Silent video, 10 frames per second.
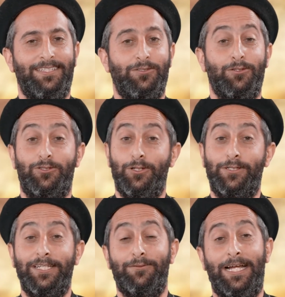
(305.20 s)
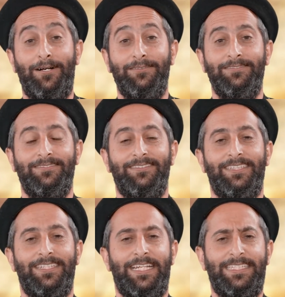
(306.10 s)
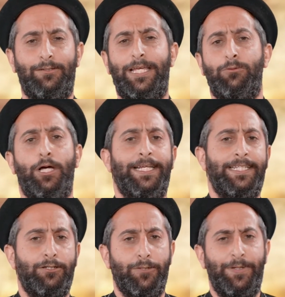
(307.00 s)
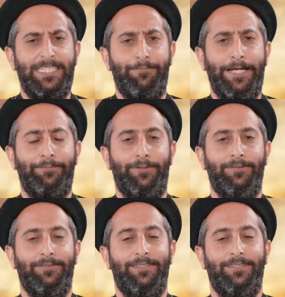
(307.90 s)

So joking around, he said, okay, write it down on a piece of paper.